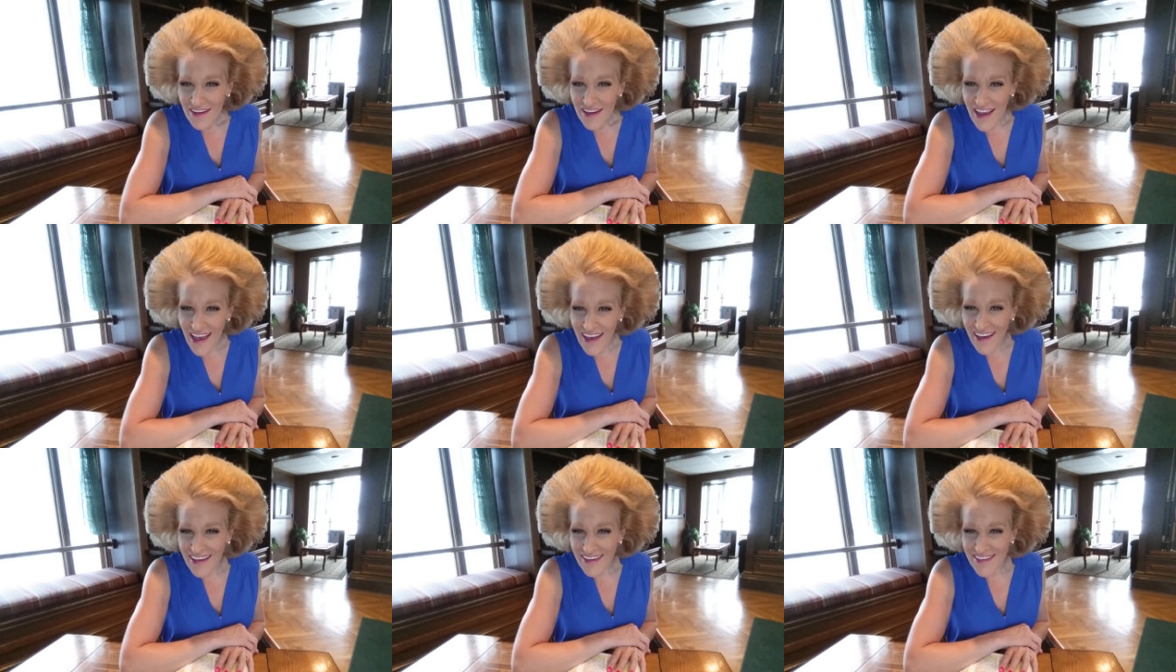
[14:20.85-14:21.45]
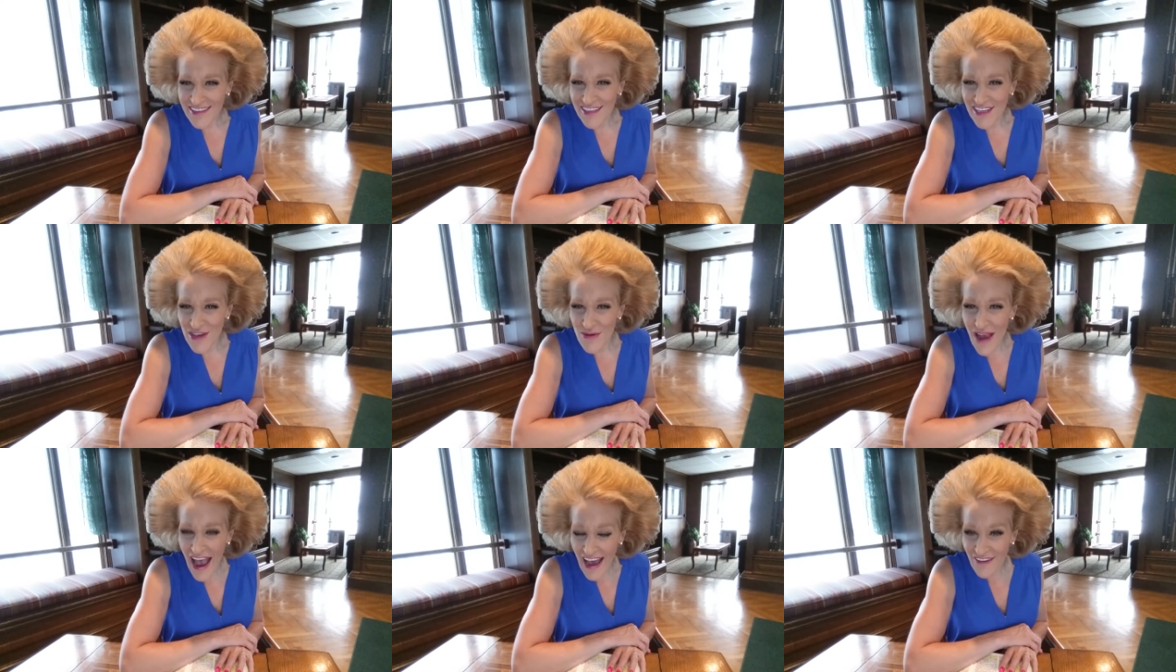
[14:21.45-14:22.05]
Yes,
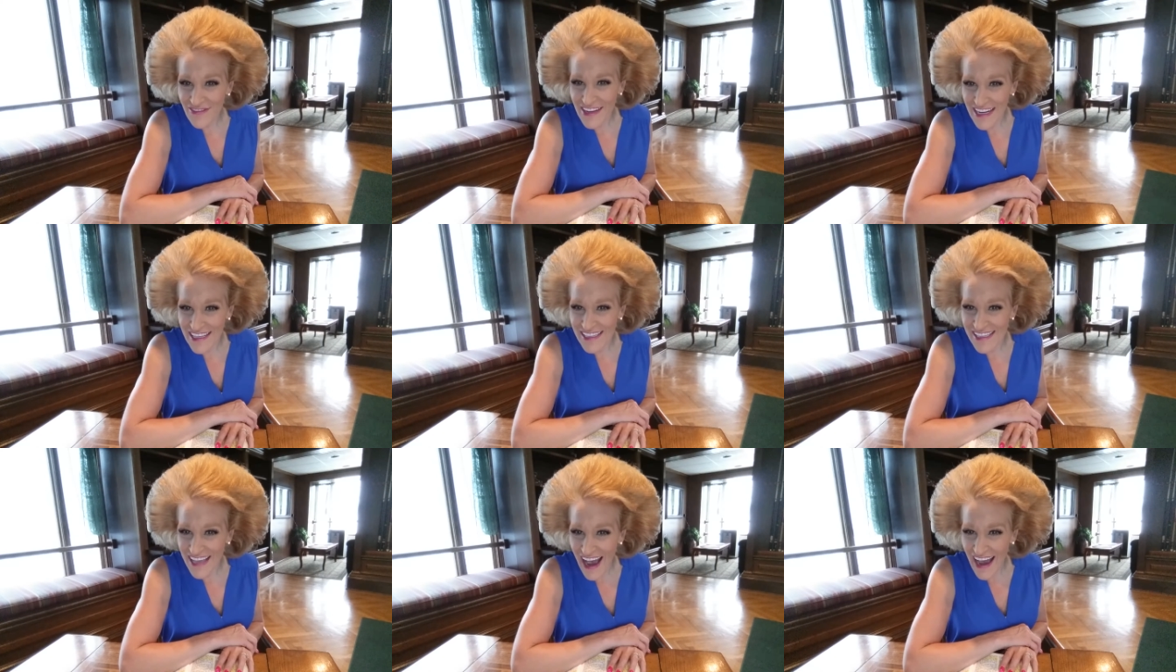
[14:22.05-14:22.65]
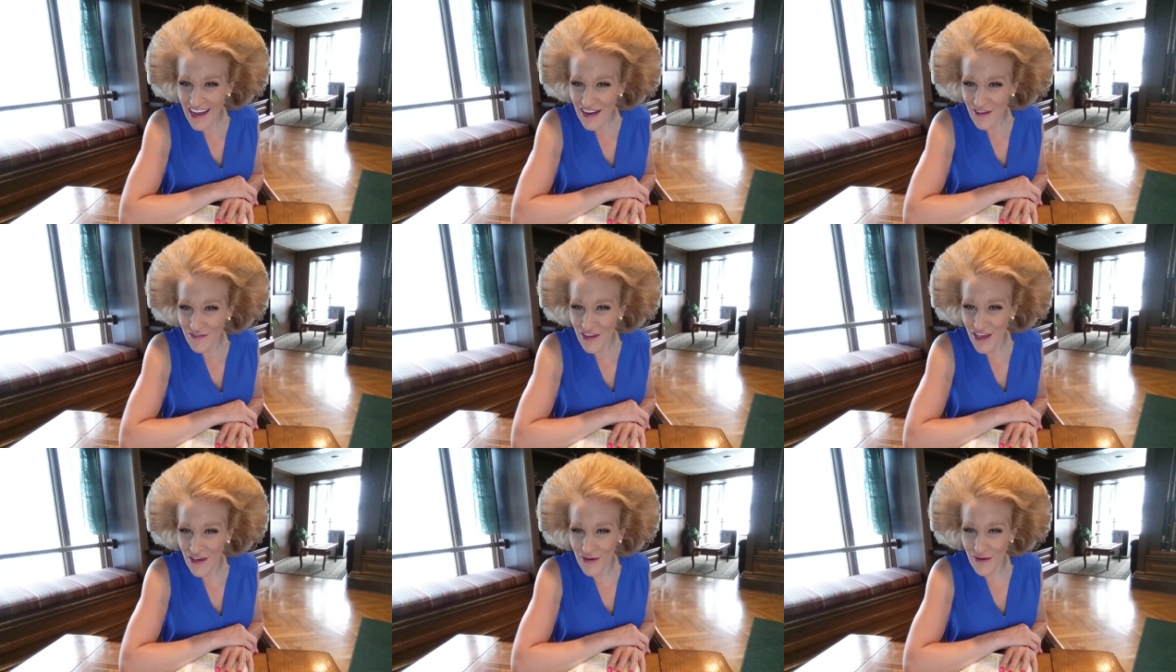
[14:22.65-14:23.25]
you have it inside of
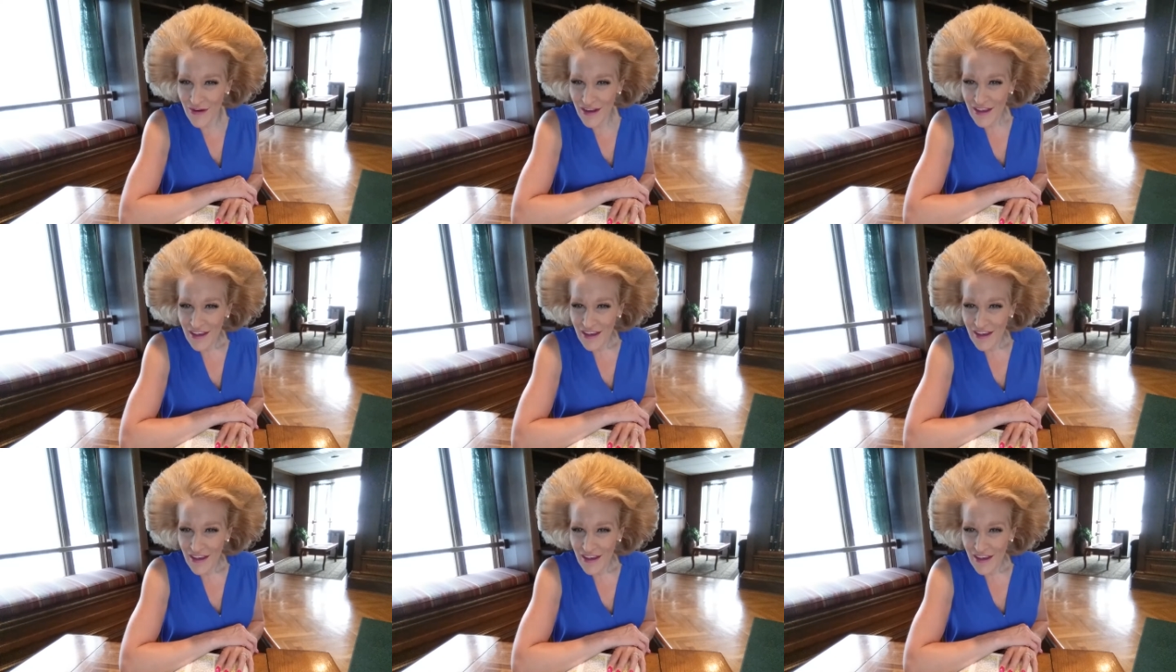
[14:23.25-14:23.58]
you.